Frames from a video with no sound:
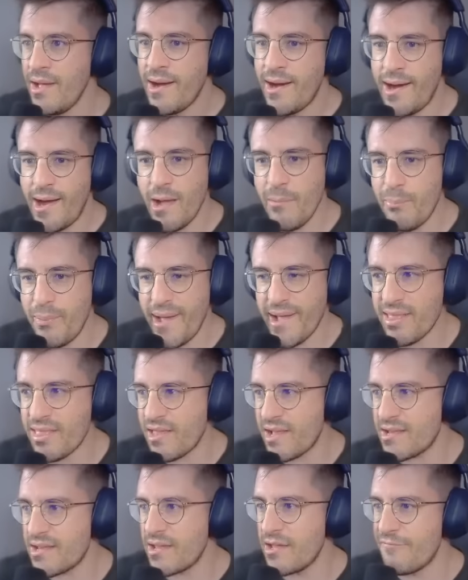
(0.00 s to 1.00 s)
I bet
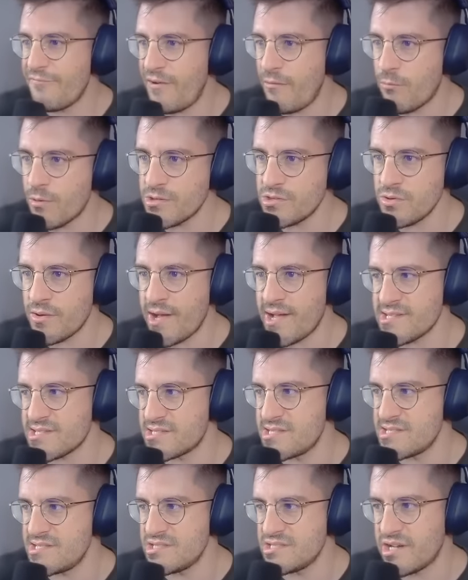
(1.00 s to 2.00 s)
that if I were to
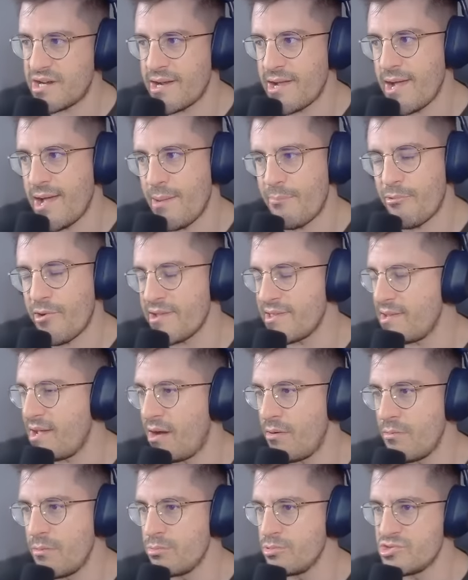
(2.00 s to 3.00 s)
ask this entire app right
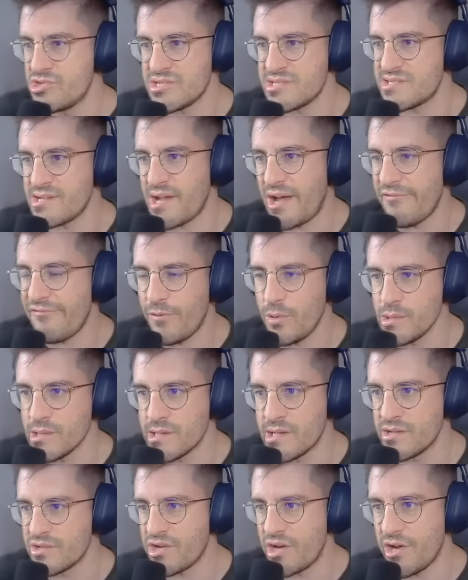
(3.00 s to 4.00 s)
now, it would just scaffold
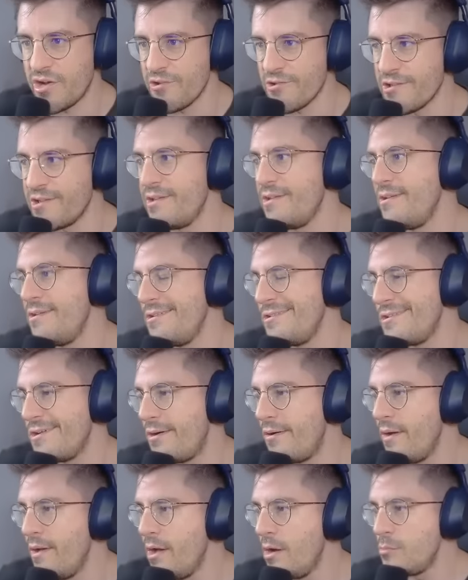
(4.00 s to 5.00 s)
it entirely, you
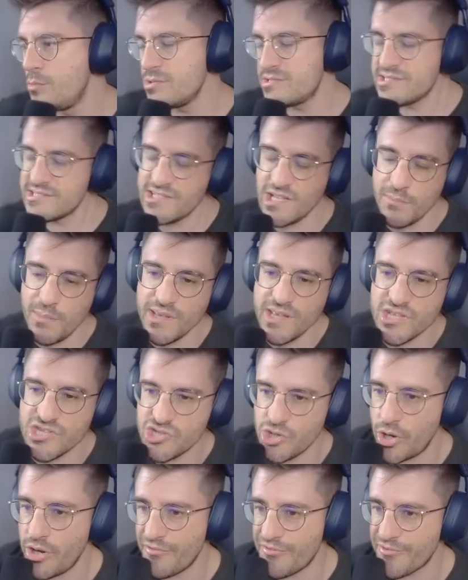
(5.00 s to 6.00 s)
know? Would still be the
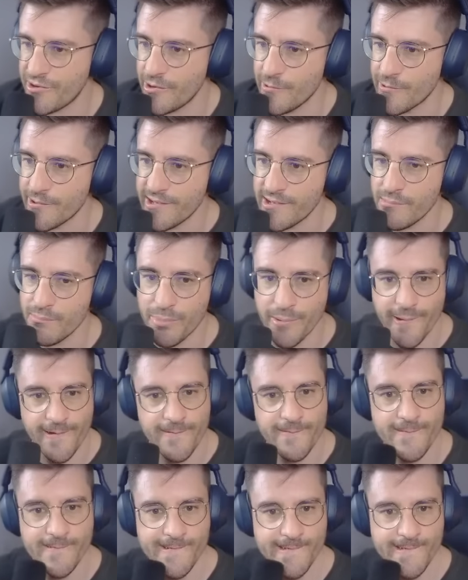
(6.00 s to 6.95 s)
joy of coding, but